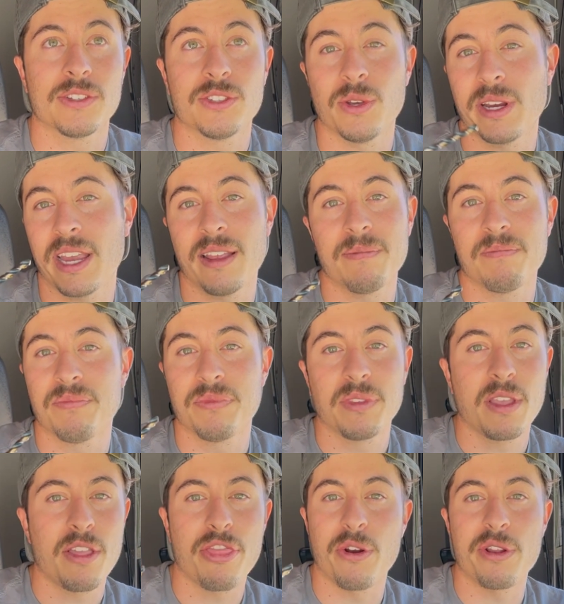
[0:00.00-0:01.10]
So again,
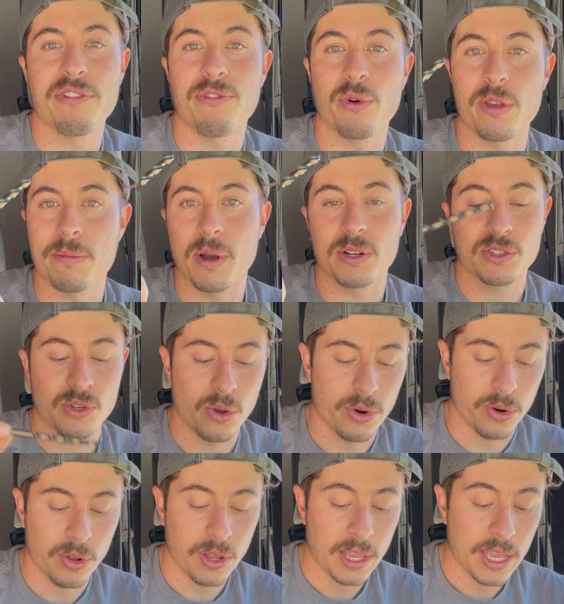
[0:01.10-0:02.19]
30 or 40 bucks total.